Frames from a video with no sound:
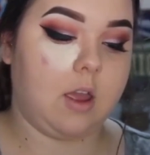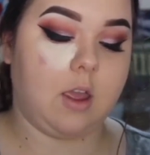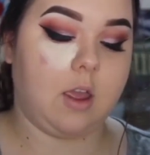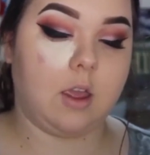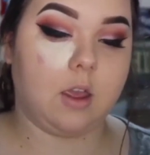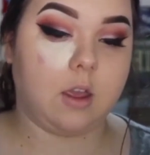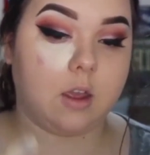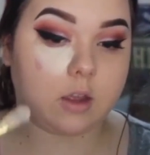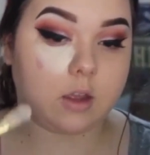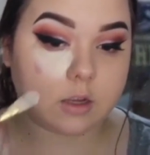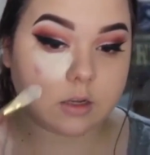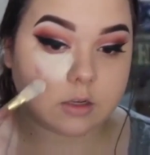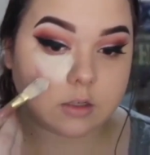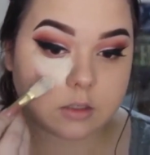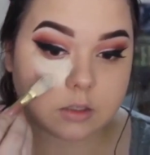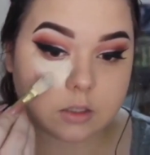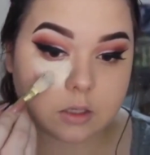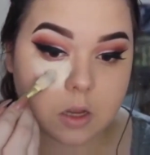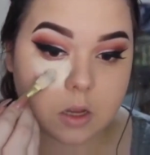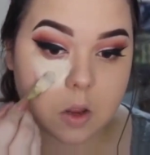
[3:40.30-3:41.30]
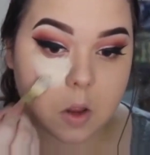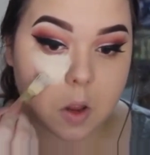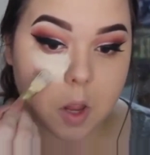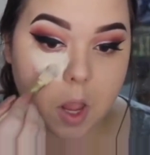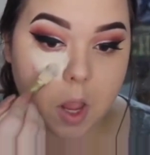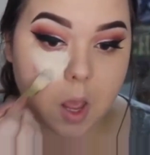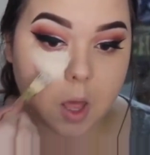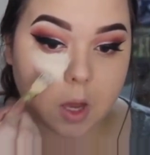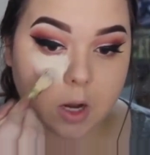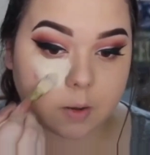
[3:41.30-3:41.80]
And
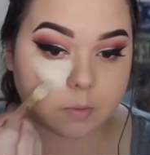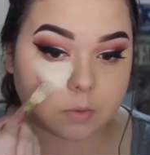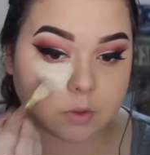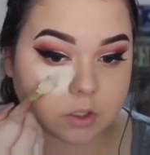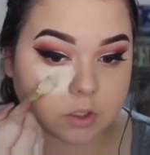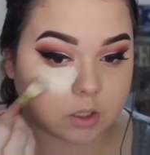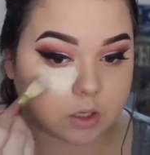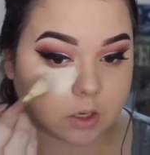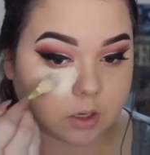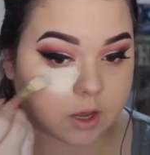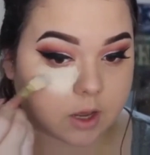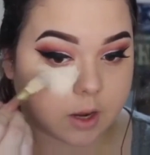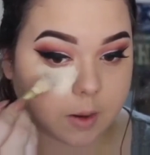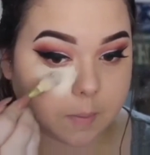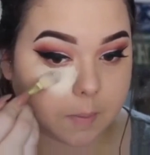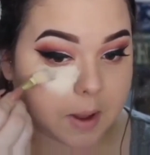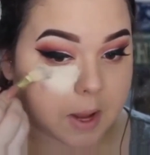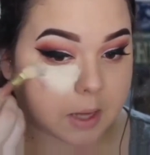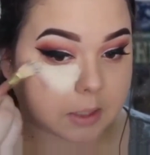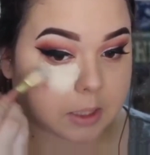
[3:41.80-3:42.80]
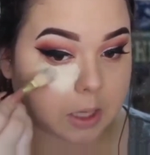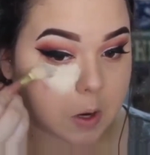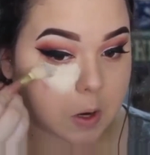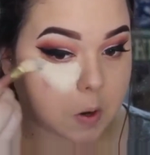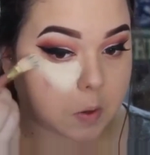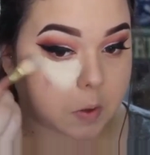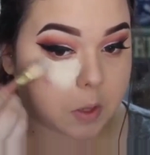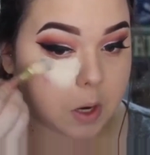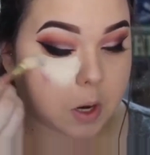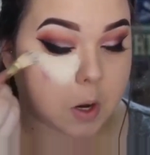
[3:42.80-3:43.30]
yeah, and I'm just going to kind of pack that
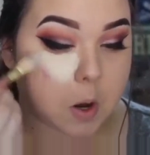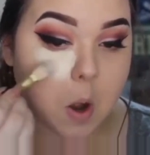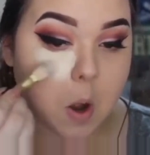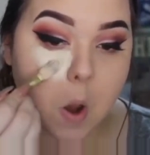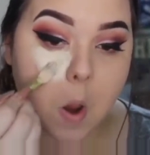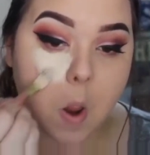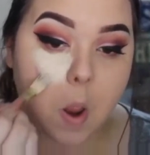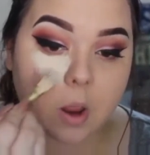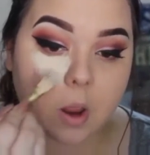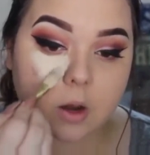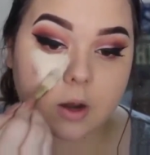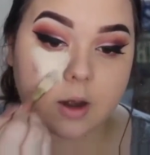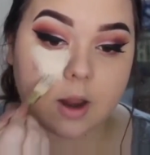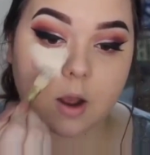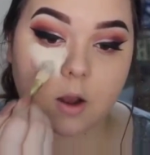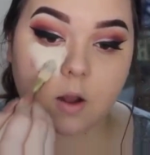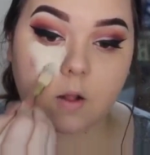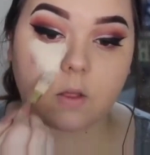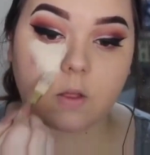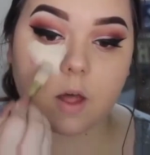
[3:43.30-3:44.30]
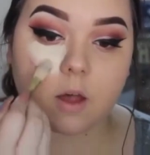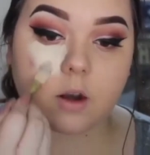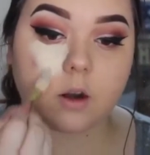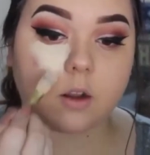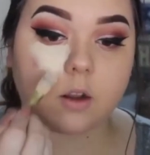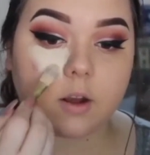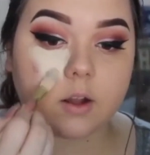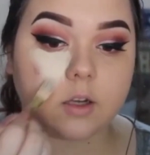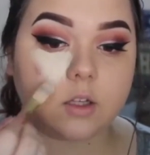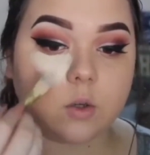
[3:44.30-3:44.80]
on there. Now, a lot
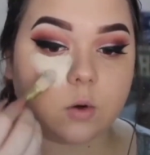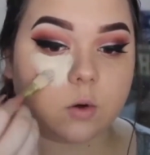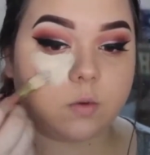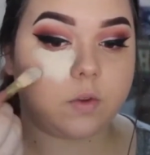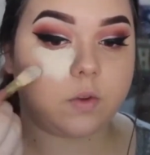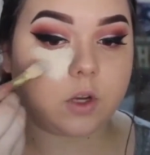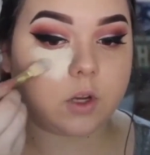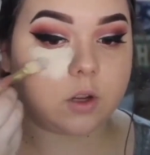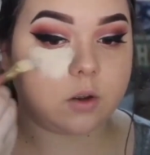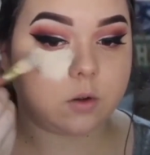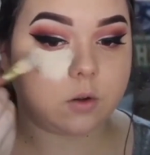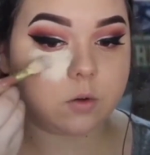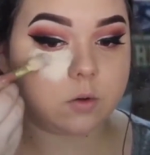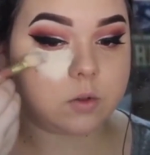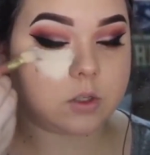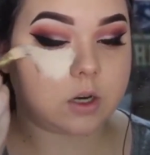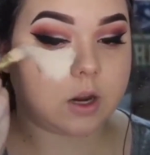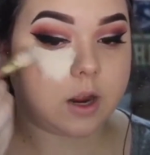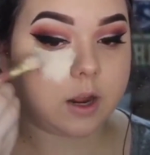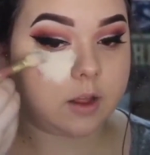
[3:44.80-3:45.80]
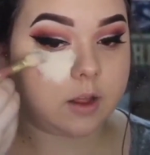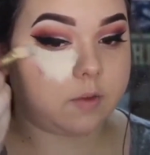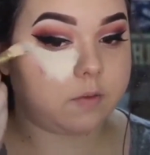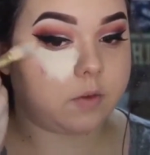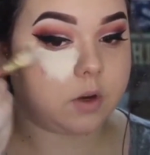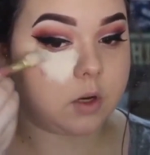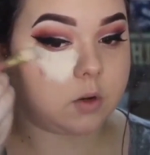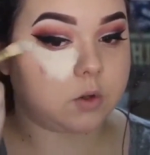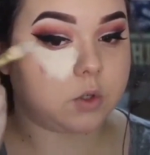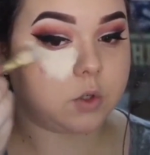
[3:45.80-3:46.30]
of contour videos and highlight
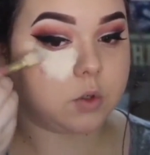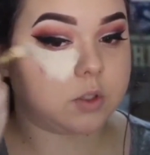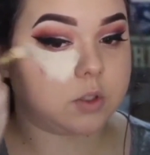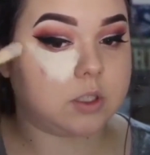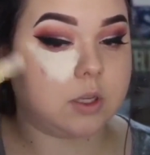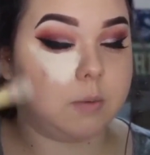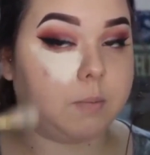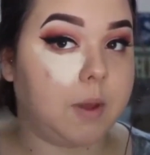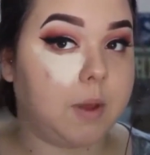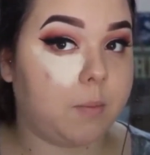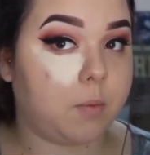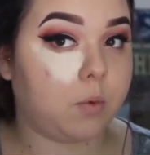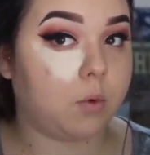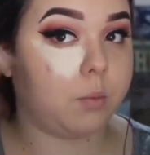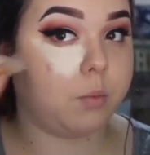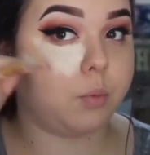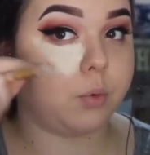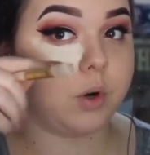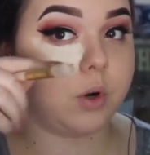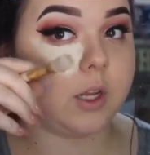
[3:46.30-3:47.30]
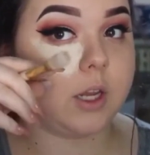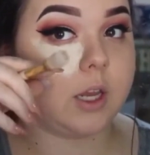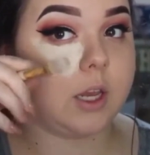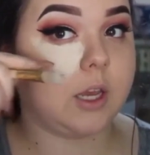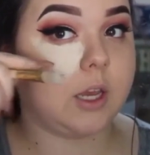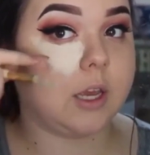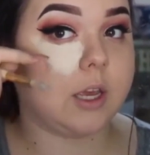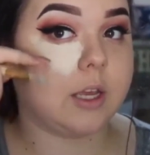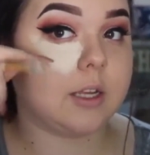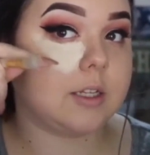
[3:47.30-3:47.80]
videos, you'll see people
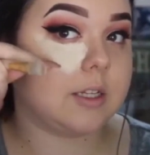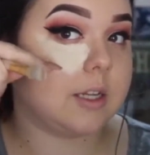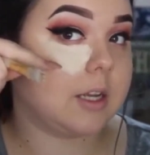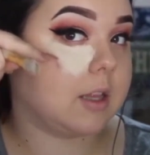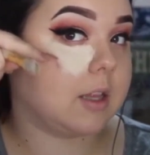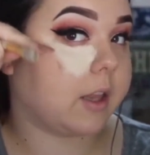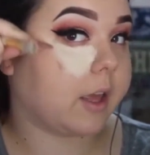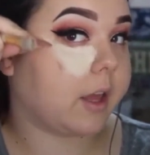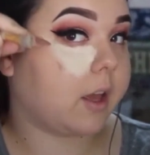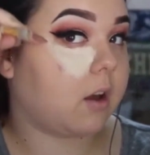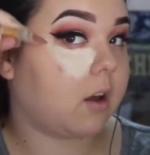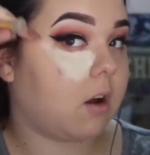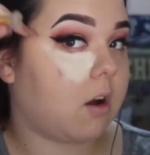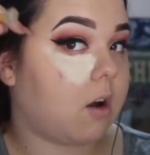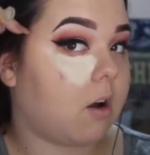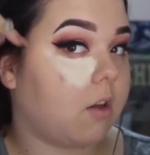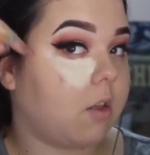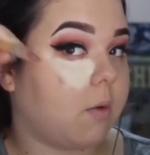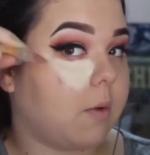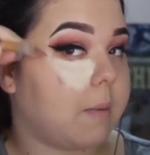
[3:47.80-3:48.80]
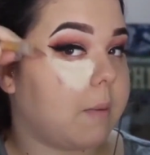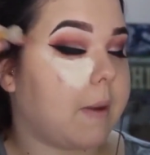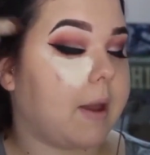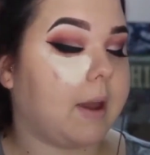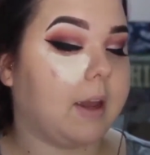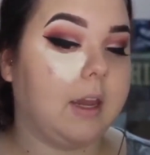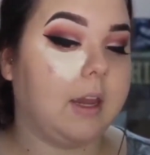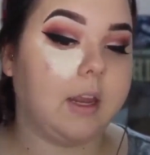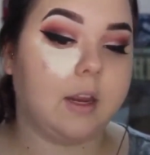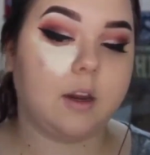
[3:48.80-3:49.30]
bringing it like all the way
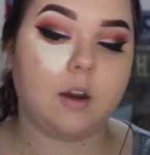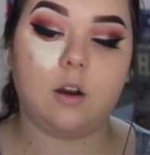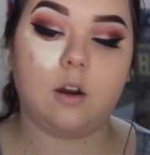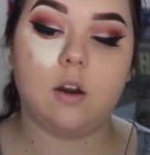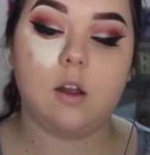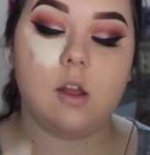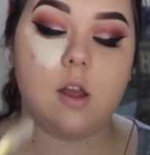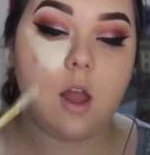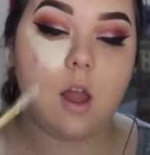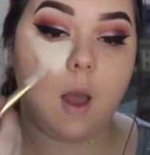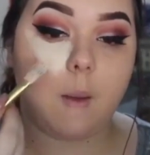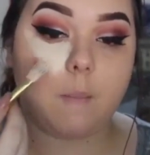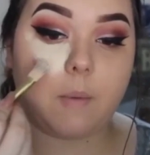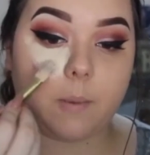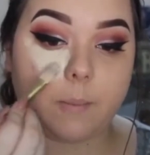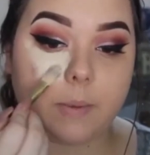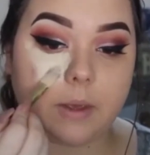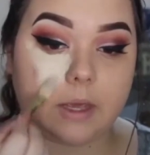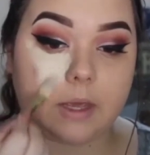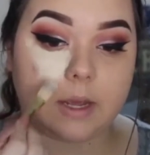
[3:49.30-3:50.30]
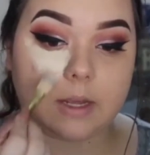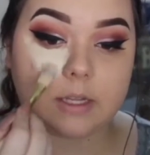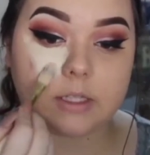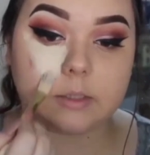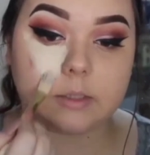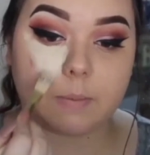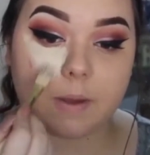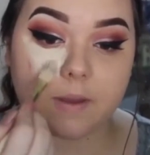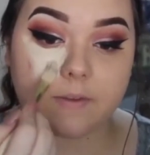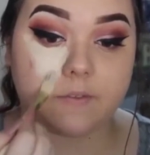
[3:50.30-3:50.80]
back here, but
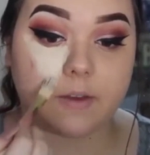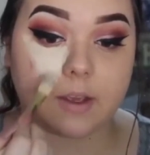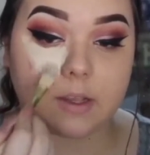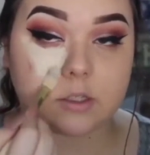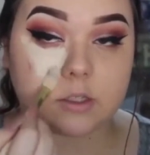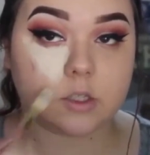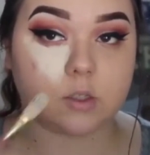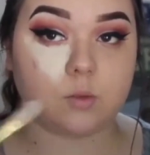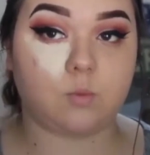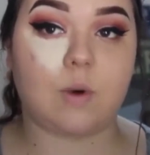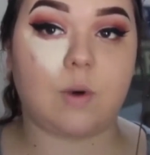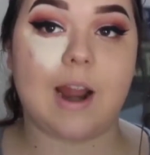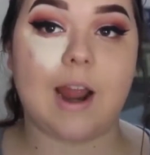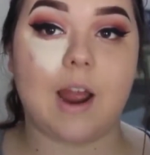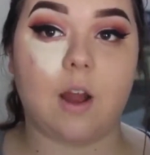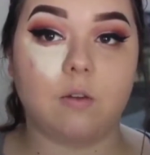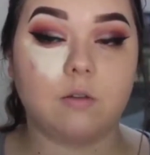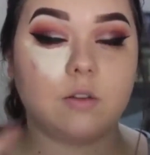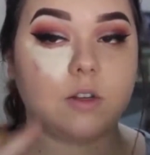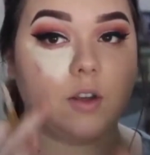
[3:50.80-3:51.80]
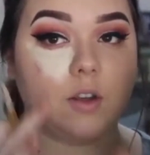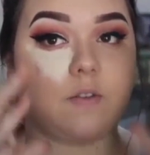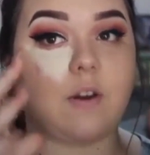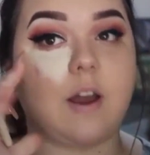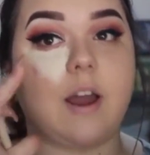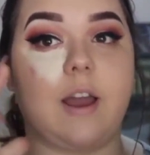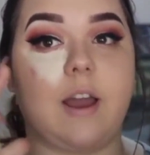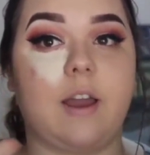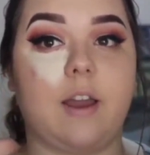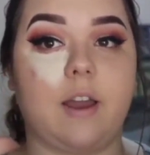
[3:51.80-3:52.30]
because my face is round,
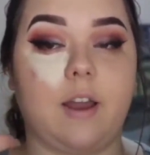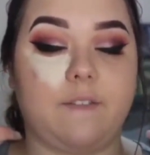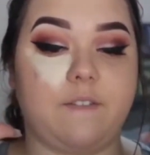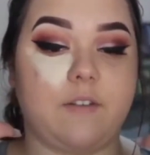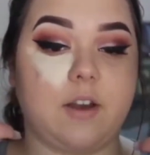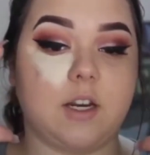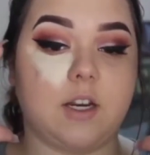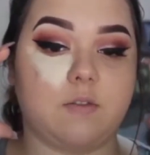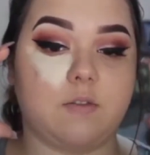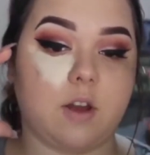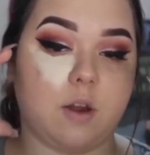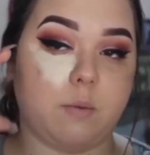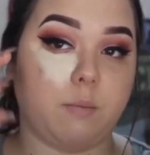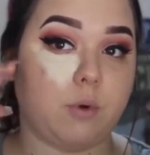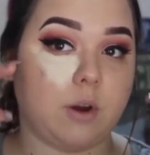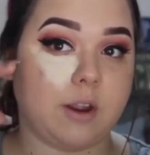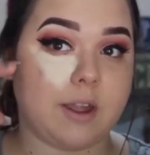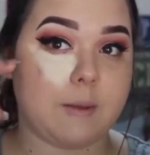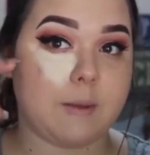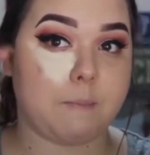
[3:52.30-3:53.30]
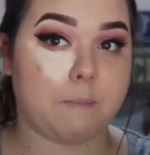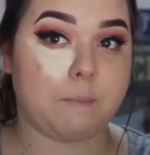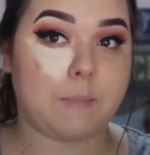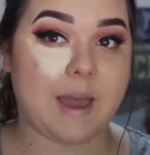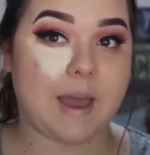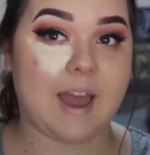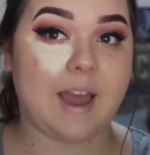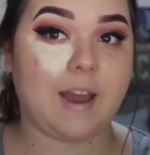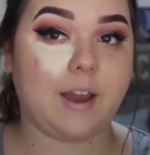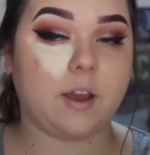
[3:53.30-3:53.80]
I find if I bring it
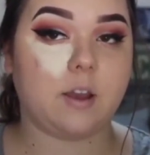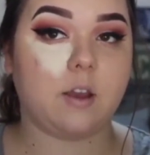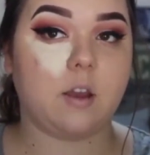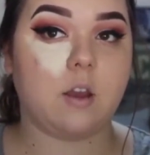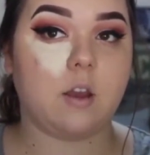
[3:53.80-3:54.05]
back,